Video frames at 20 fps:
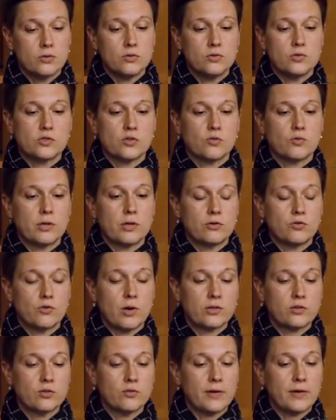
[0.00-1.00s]
who's dire
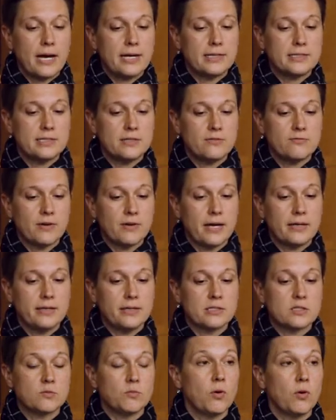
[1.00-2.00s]
director of IT
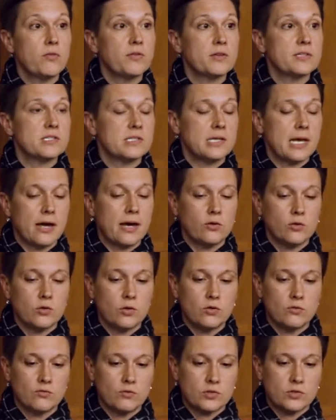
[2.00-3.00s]
finance, both at Seattle
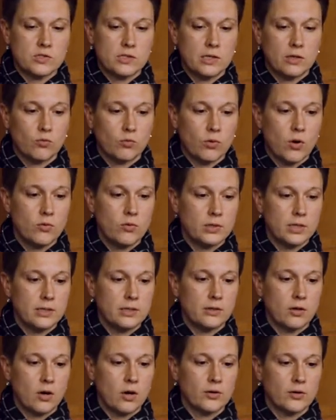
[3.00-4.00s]
University, wrote in
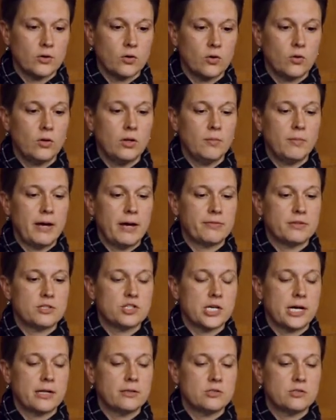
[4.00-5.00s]
an article about the
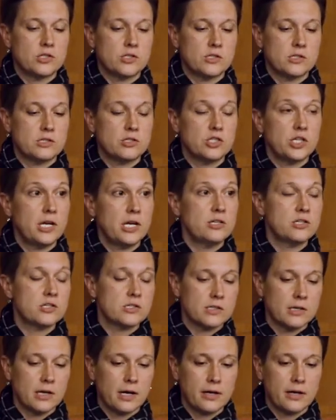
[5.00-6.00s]
challenges and
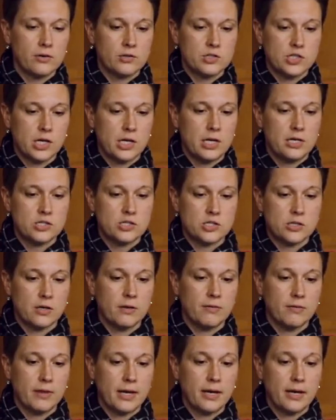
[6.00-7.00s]
changes in higher education
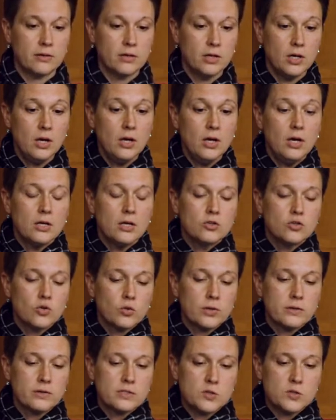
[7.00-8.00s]
that
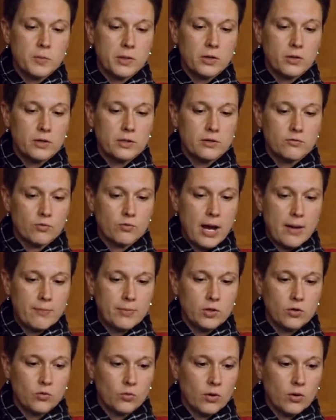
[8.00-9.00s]
during this period of
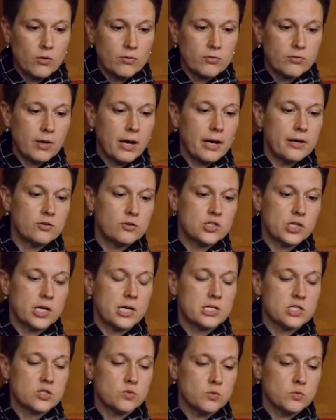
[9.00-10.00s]
rapid growth, higher
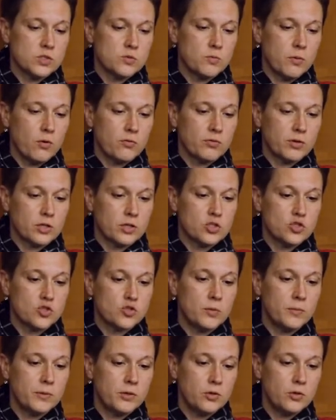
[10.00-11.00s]
education was both a
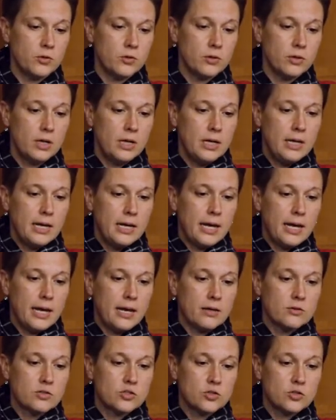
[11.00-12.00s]
contributor
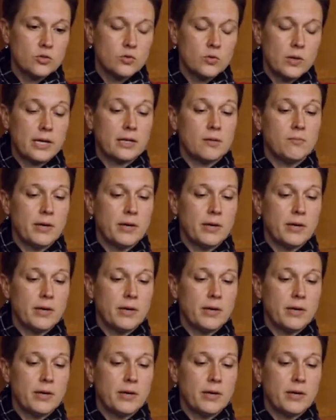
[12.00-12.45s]
to and a